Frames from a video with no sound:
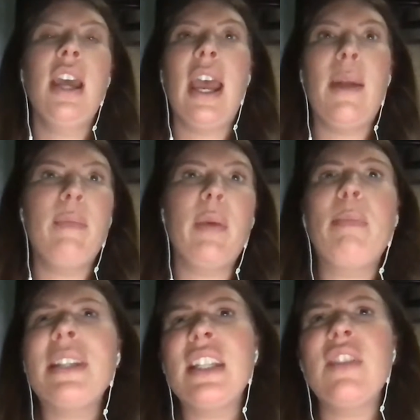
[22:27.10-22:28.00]
a
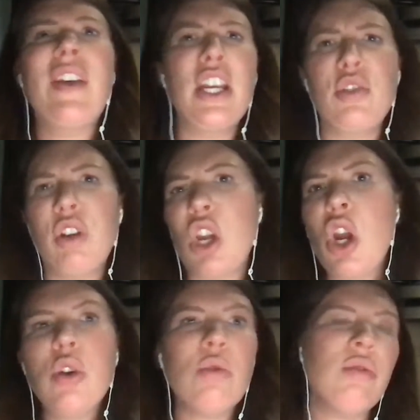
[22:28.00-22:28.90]
business advisor, a
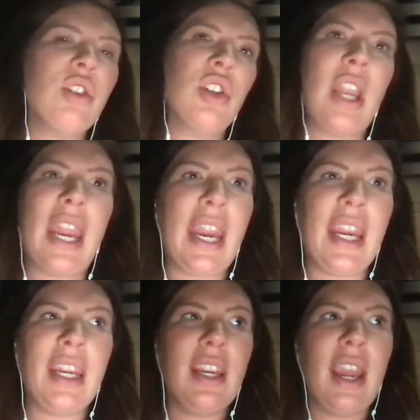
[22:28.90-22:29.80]
coach,
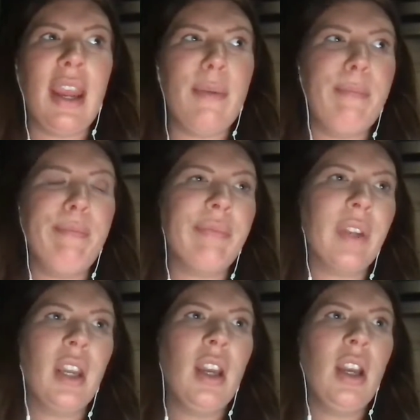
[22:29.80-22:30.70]
a
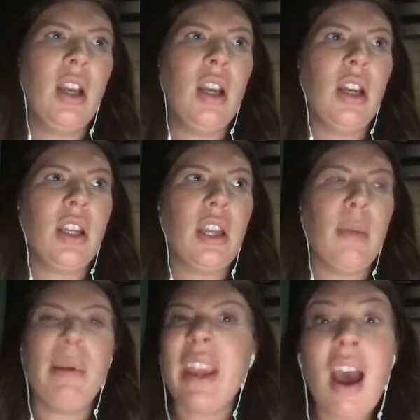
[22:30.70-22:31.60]

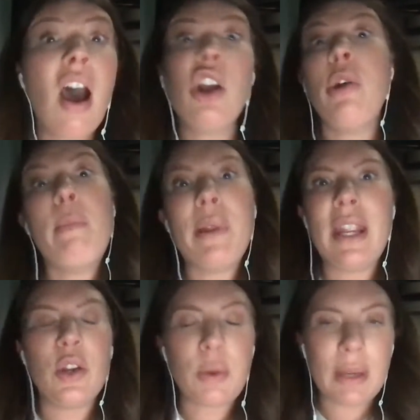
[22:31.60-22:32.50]
PR
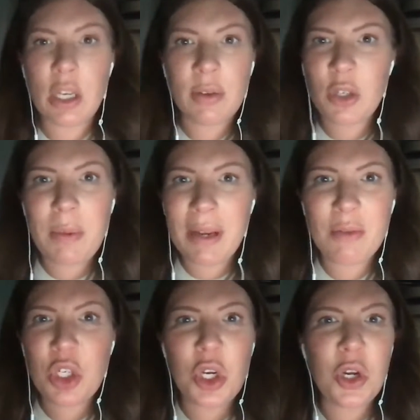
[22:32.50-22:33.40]
company. There's so many
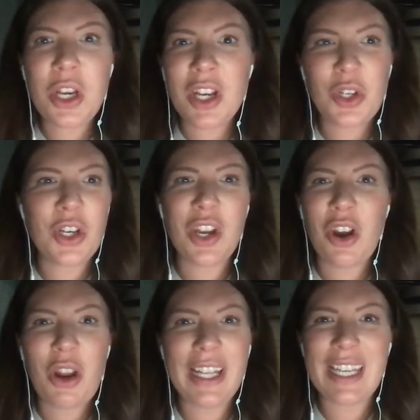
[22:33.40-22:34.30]
junior
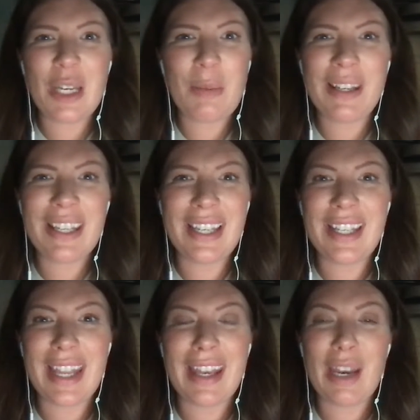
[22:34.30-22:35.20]
or early stage businesses
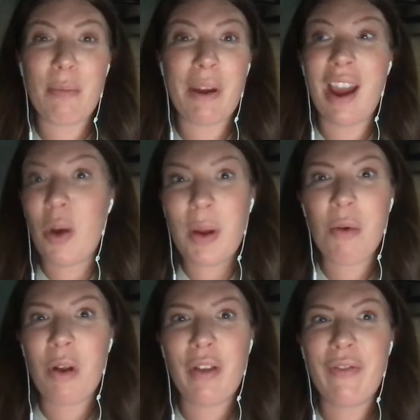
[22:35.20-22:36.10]
think they need PR. We
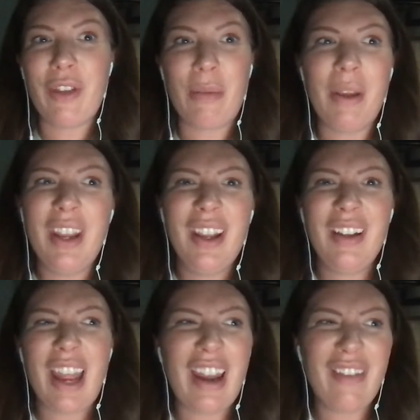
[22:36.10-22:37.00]
were one of them.
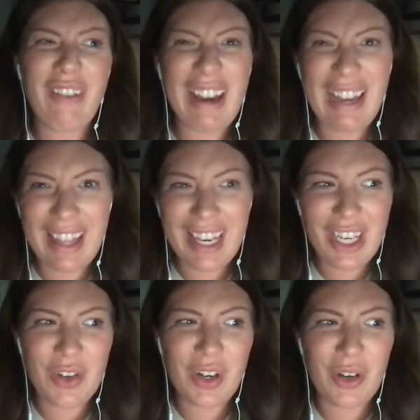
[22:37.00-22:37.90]
And really the
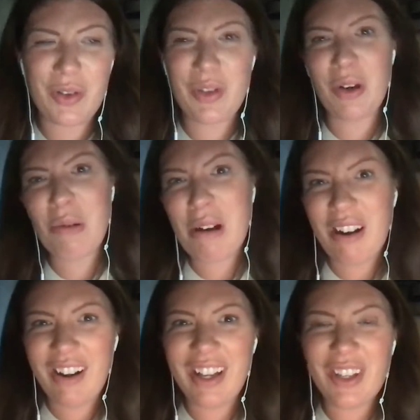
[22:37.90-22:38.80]
industry goes, so
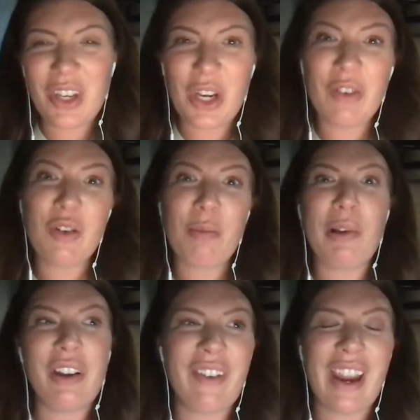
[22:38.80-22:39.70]
what? And so you could have
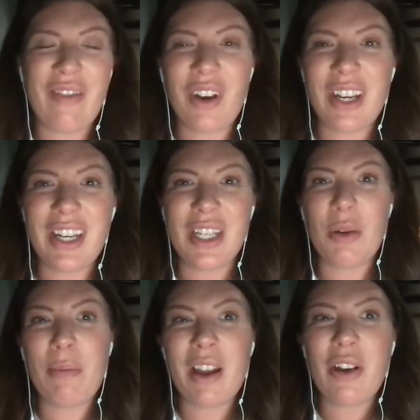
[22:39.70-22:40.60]
deployed $5,000 into
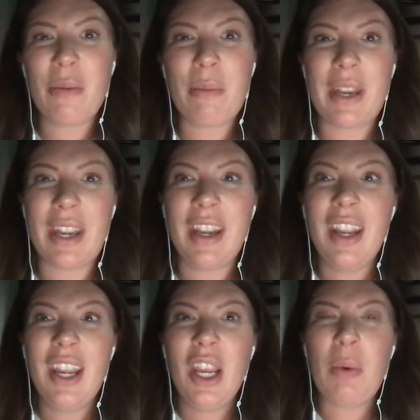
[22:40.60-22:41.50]
a PR company,
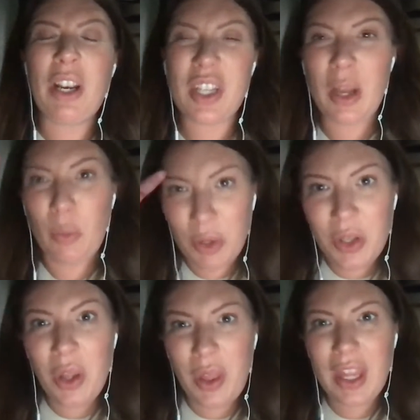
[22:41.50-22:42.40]
but actually that
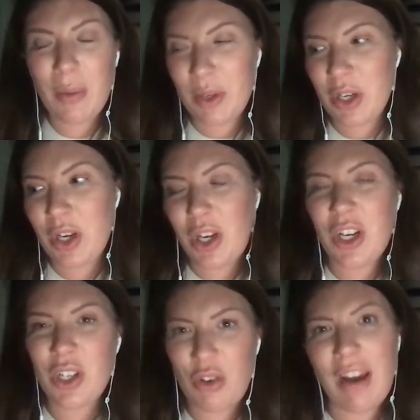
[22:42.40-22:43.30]
wasn't the thing that was going to
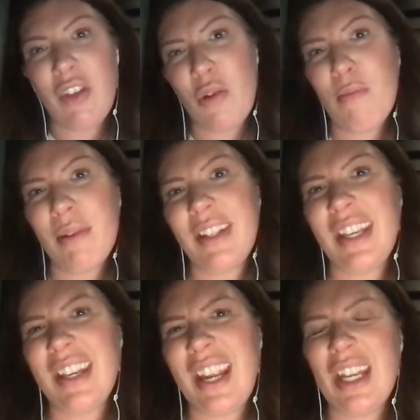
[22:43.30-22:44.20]
drive the numbers
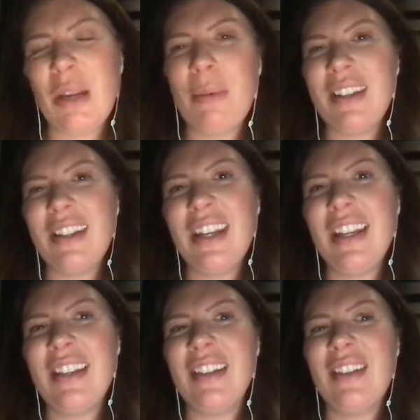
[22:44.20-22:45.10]
in your
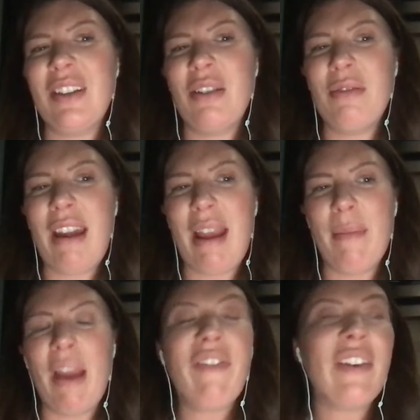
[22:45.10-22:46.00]
business. So
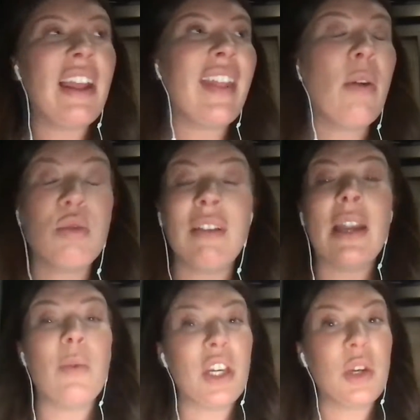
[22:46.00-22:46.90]
I feel like that was
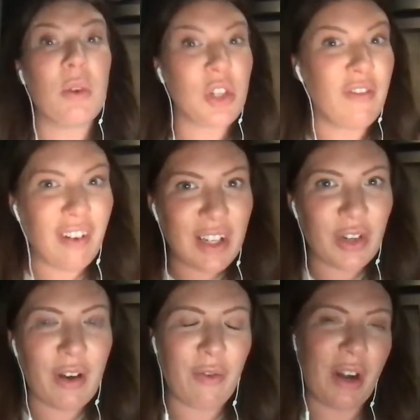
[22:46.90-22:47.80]
really wishy-washy. I'm very
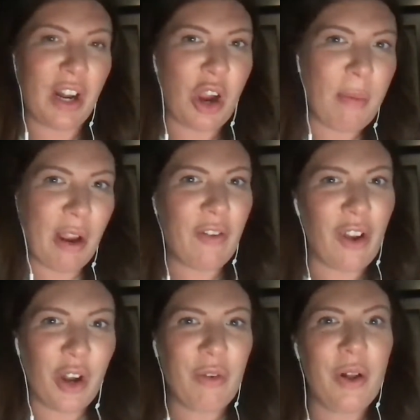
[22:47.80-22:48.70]
sorry, everyone. I got a bit
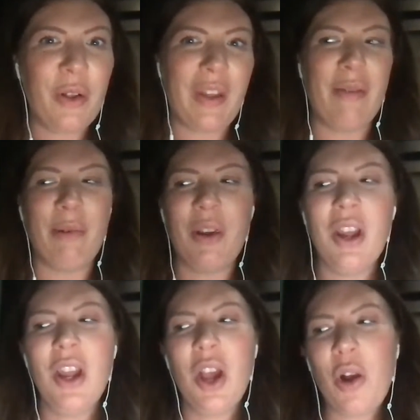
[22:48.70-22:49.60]
on a roll then, but
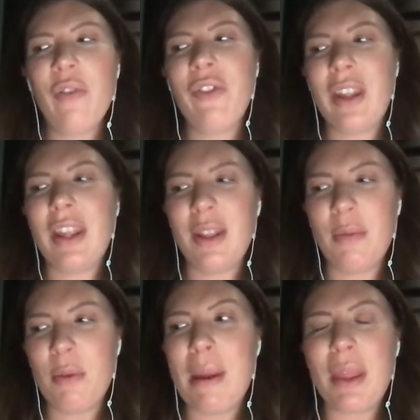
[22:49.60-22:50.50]
hopefully
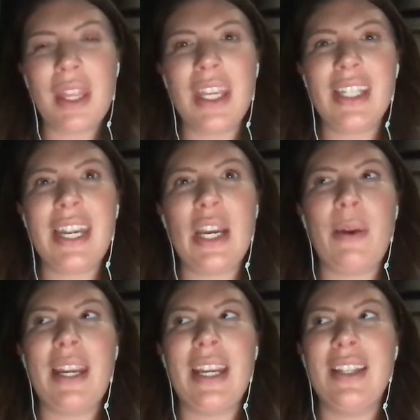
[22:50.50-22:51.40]
the main thing you take
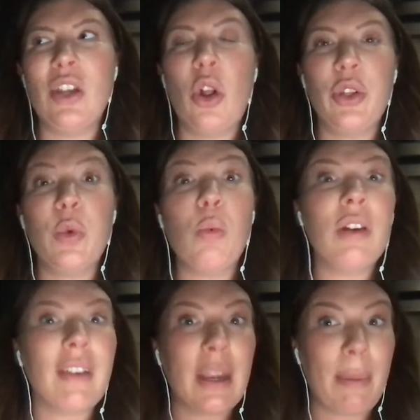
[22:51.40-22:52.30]
away is not to
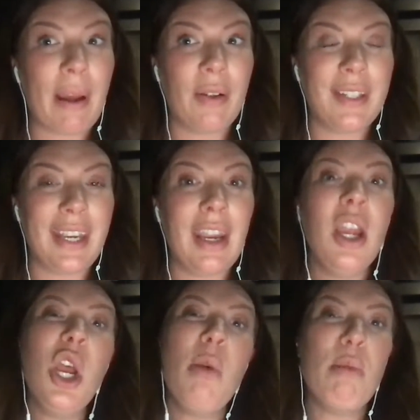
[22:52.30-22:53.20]
worry about it,
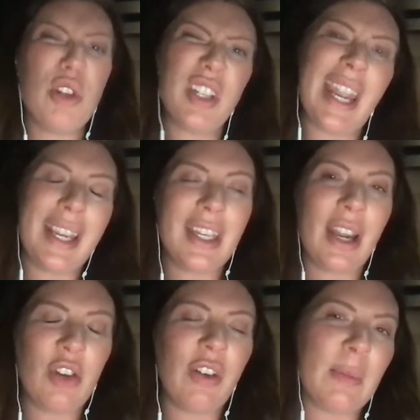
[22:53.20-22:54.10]
but test
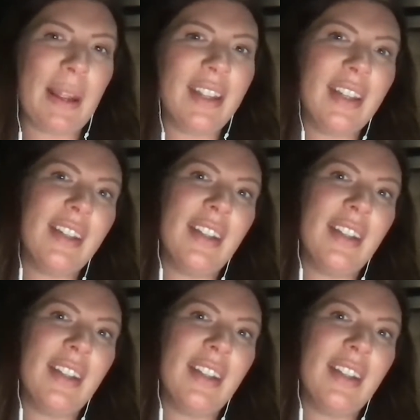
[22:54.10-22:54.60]
out your expenses